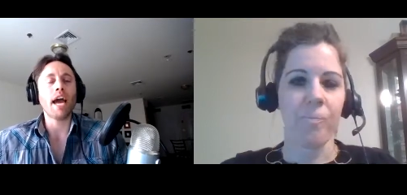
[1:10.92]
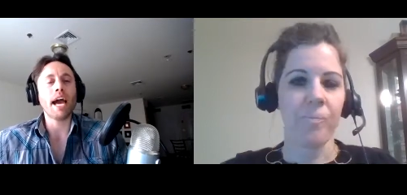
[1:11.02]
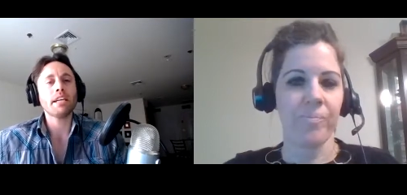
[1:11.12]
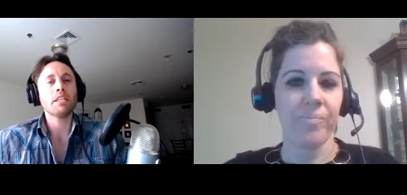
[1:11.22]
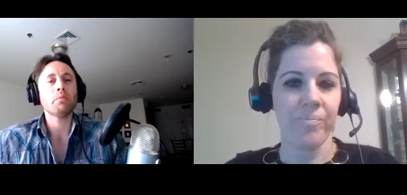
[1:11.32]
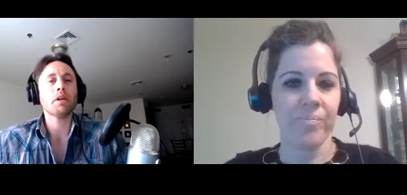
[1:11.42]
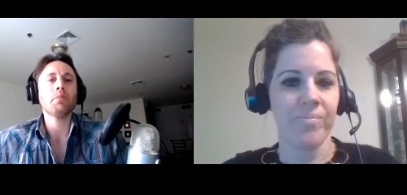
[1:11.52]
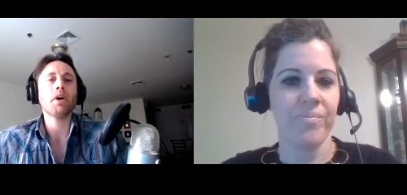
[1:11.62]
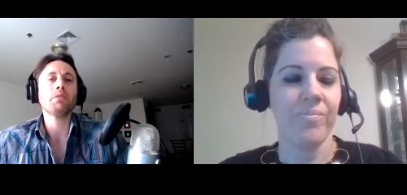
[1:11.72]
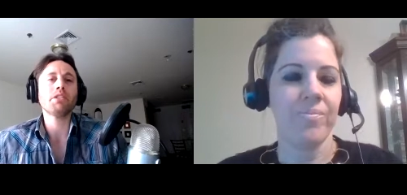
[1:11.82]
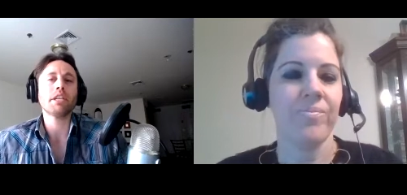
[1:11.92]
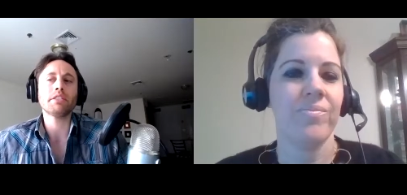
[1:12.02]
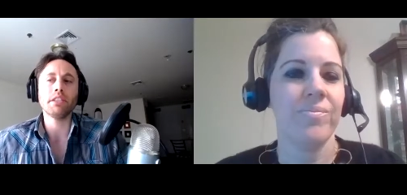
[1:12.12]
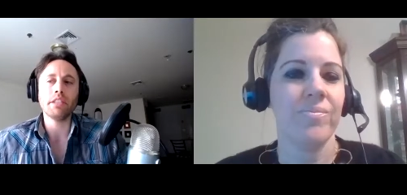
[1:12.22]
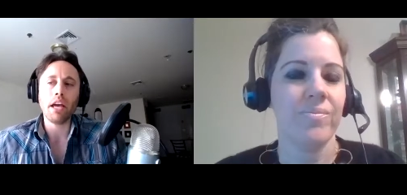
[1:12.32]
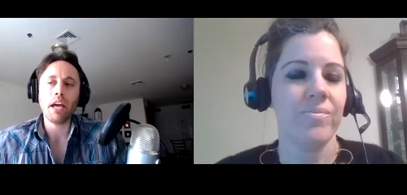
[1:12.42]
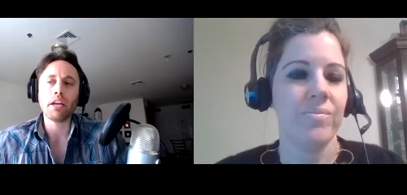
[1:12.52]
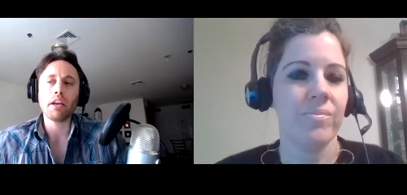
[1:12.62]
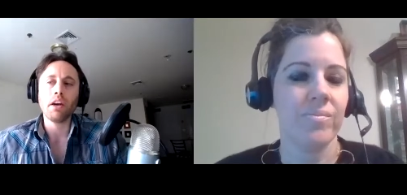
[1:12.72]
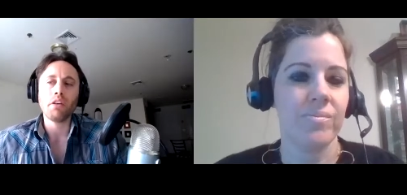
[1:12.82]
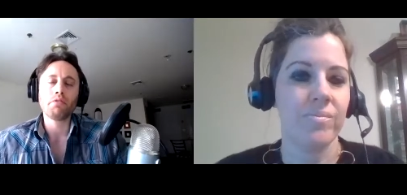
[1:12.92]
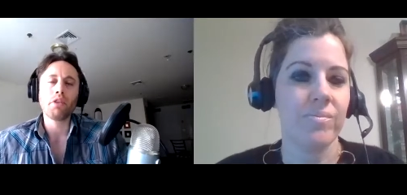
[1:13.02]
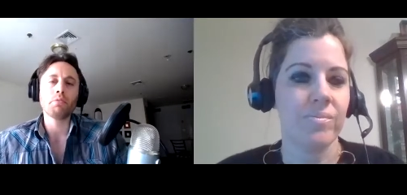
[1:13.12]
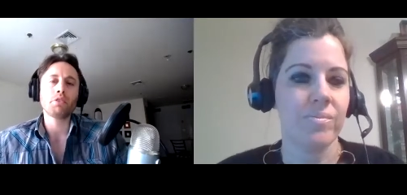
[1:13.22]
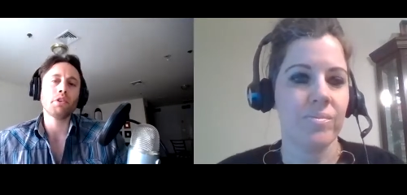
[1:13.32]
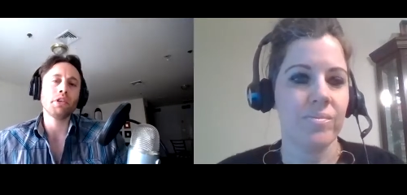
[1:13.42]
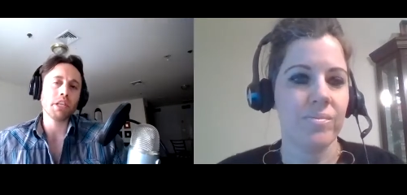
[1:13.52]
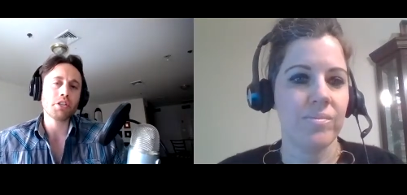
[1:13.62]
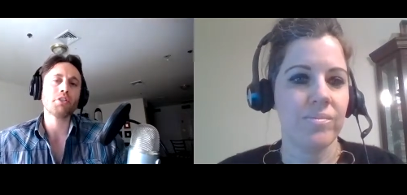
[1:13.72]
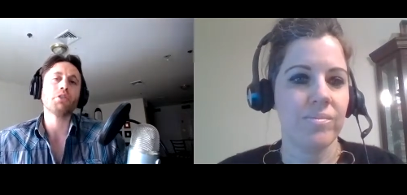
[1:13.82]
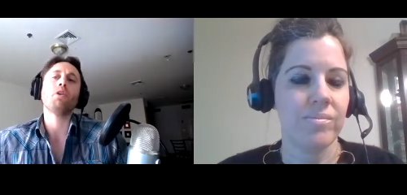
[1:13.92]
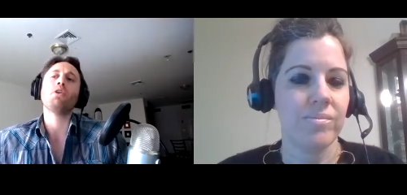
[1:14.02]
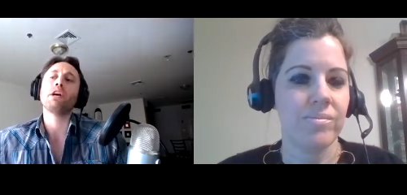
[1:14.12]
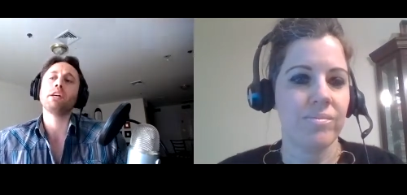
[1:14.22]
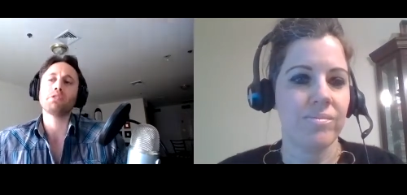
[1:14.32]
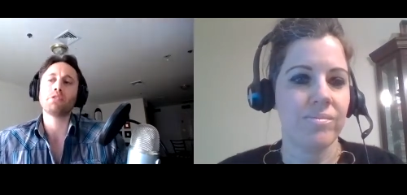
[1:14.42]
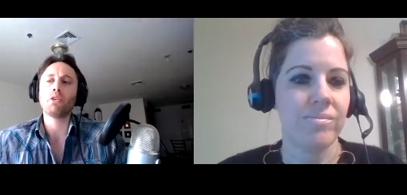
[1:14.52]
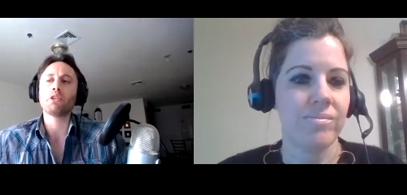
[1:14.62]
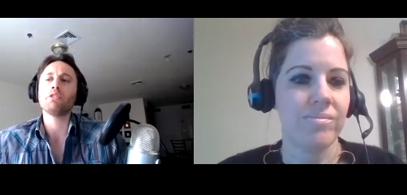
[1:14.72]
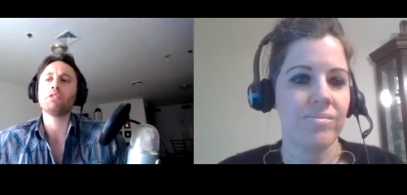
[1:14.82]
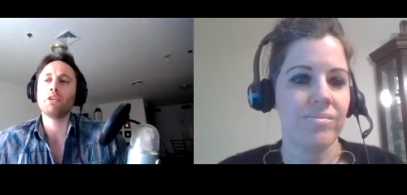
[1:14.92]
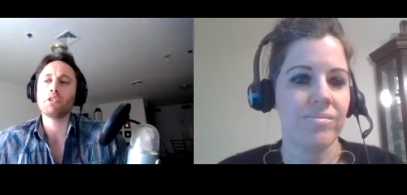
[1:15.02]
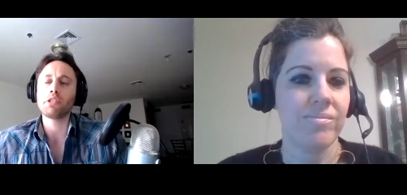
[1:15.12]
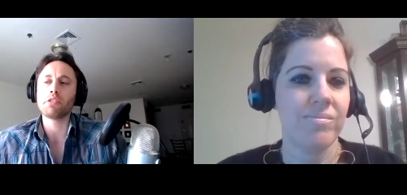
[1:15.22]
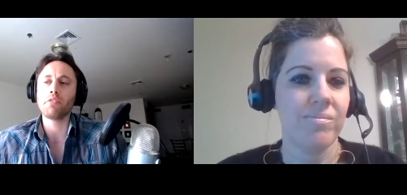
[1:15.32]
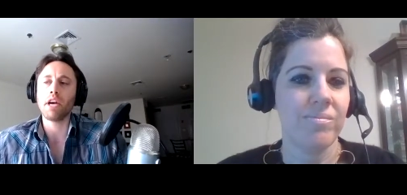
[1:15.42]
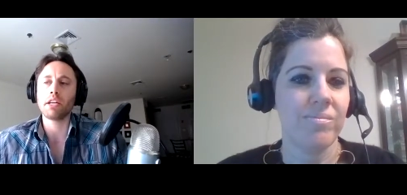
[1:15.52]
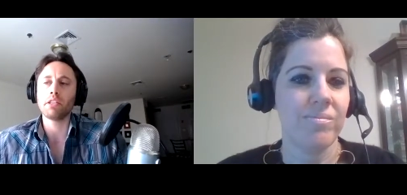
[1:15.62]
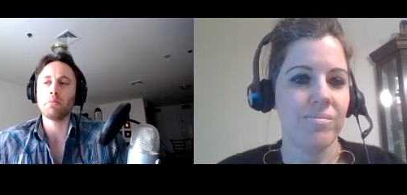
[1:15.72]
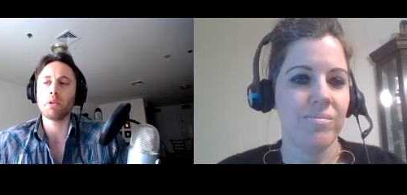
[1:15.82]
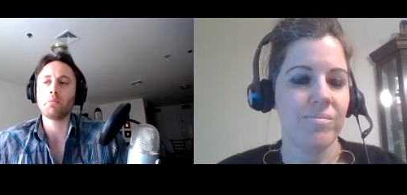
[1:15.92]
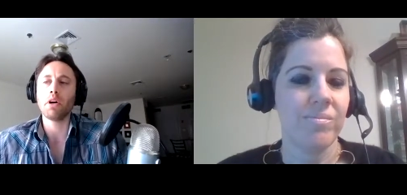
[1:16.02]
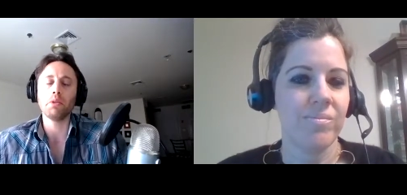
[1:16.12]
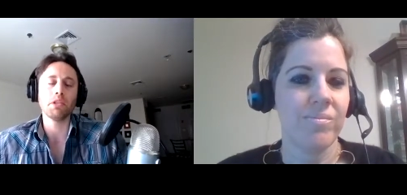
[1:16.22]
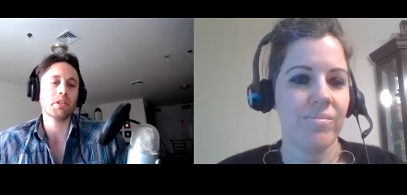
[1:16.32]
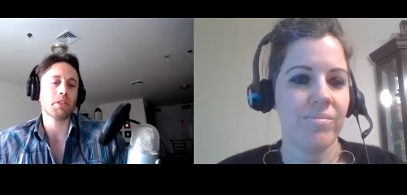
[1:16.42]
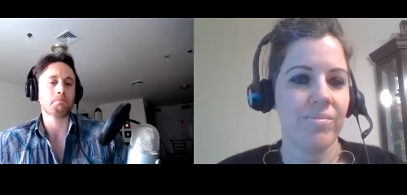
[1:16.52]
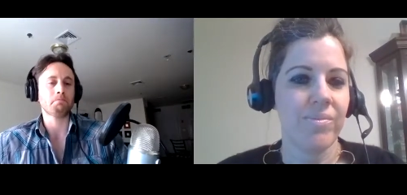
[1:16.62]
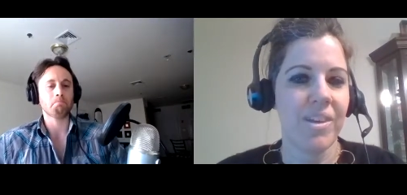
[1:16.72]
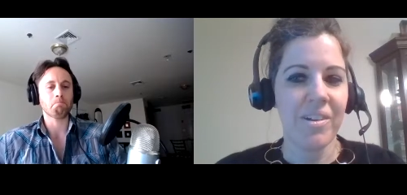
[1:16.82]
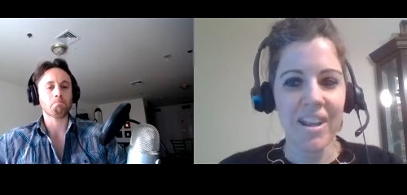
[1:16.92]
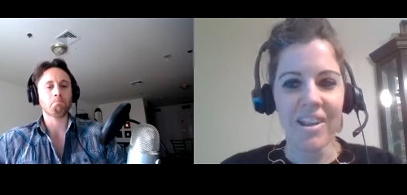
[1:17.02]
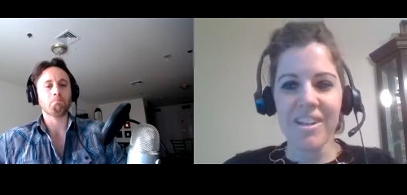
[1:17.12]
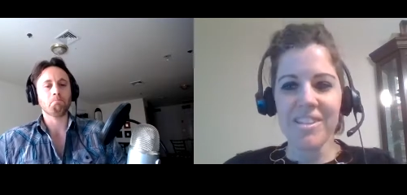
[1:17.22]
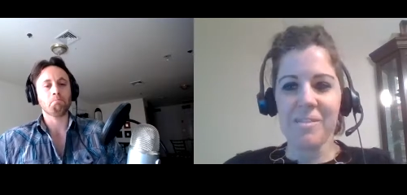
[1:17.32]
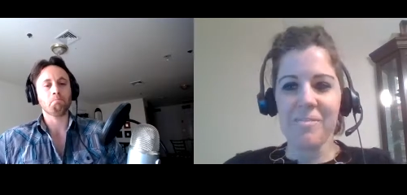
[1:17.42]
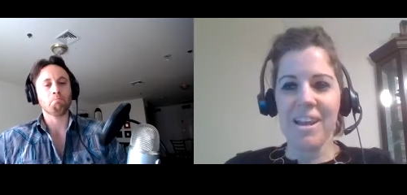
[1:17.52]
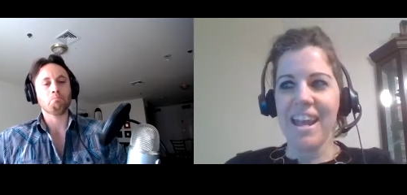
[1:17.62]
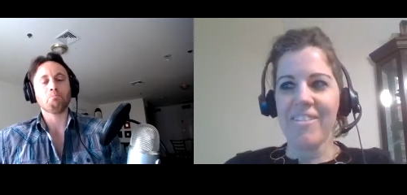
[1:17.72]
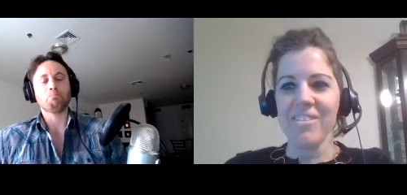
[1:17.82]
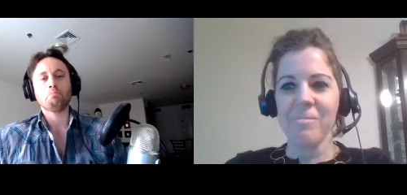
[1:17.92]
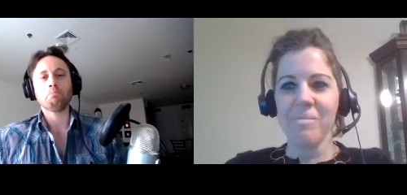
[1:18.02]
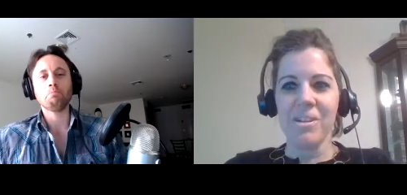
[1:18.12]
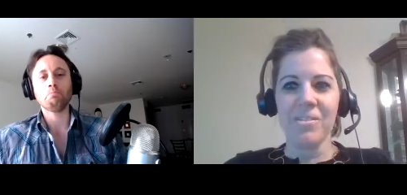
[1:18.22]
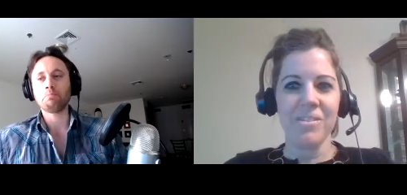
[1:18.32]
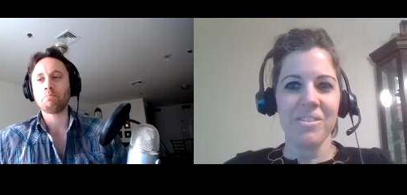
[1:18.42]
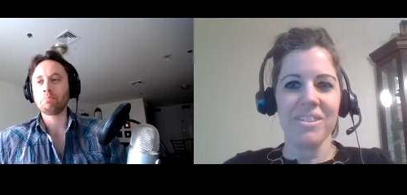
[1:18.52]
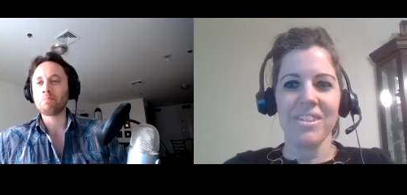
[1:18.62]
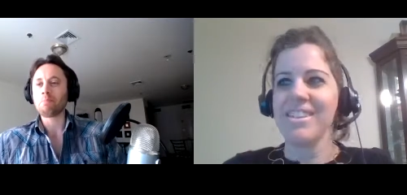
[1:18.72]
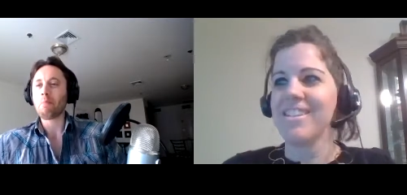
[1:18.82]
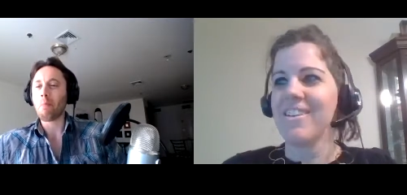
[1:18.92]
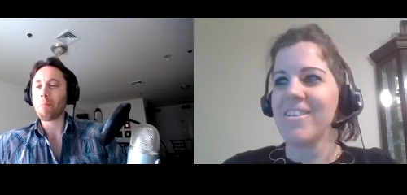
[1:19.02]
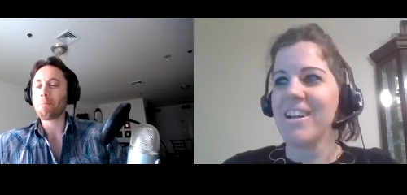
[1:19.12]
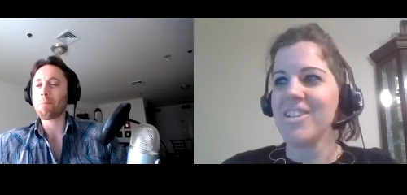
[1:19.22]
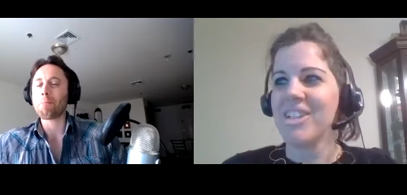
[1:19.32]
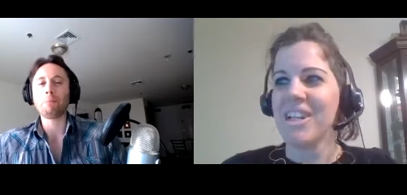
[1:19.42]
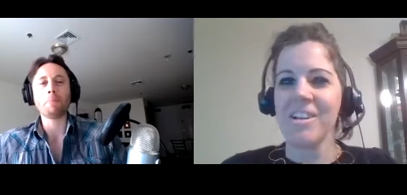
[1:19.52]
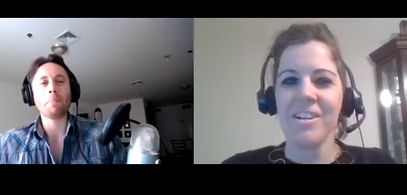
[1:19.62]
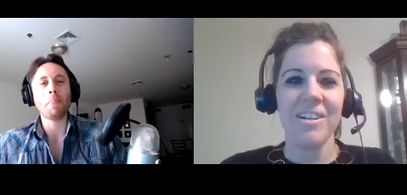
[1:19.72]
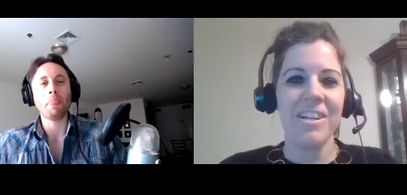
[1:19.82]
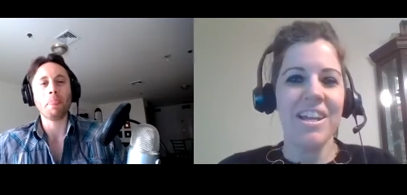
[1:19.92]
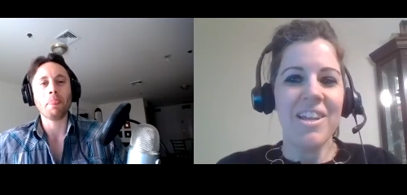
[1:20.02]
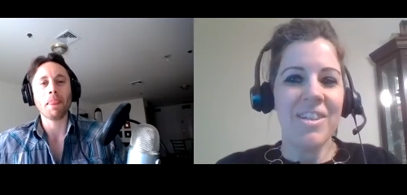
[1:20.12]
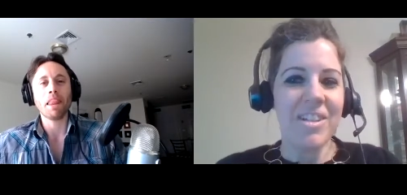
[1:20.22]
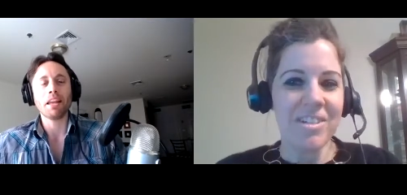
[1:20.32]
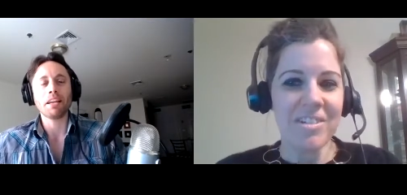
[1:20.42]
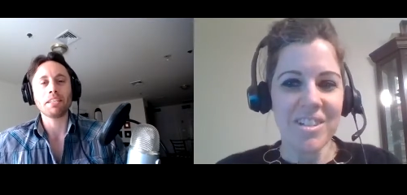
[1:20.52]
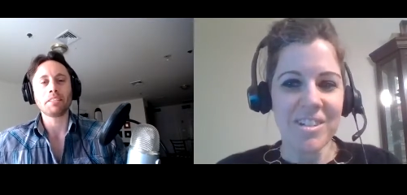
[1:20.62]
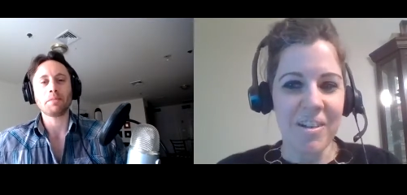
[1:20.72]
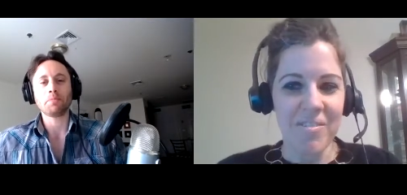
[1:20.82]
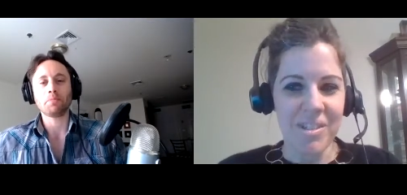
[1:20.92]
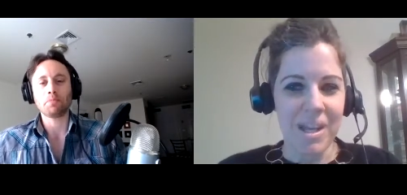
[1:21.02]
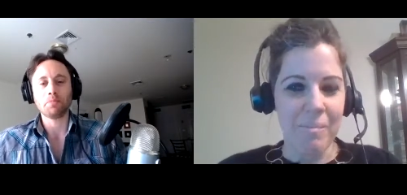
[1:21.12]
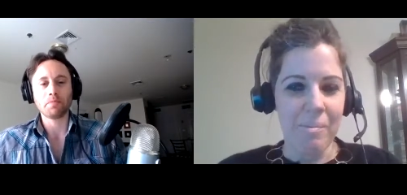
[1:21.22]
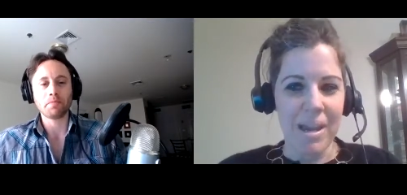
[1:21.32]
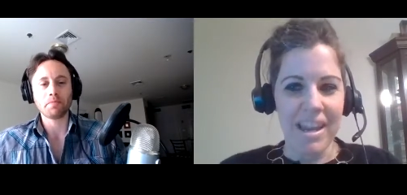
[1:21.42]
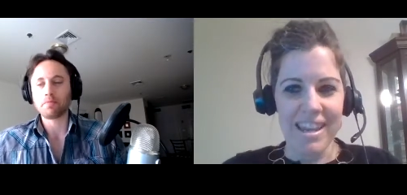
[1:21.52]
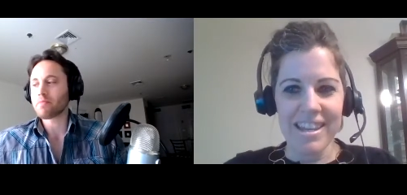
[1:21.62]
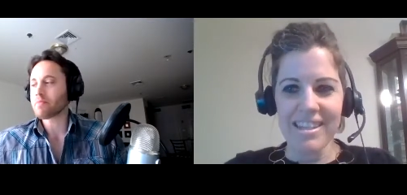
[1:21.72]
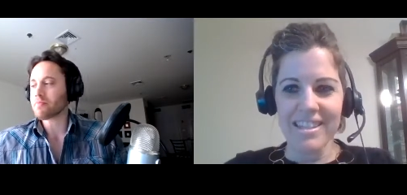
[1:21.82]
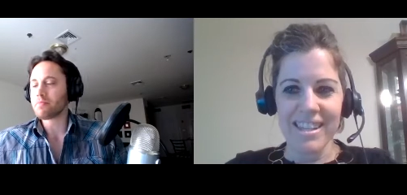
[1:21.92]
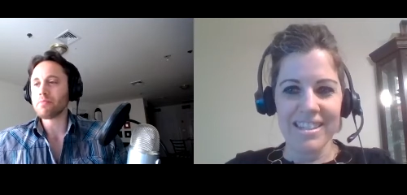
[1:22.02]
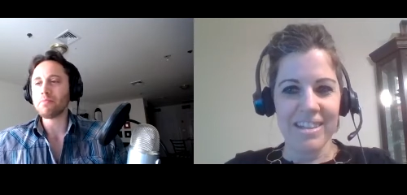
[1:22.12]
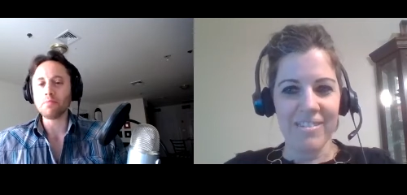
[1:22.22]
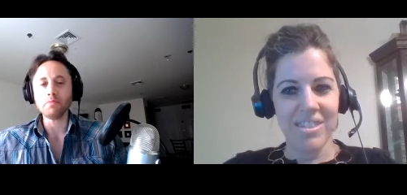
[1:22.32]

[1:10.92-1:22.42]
Speaker 1: academic publishing today from traditional or historical notions of academic publishing.
Speaker 2: Okay, awesome. I have some notes, so I'll share. These are just off the top of my head things I've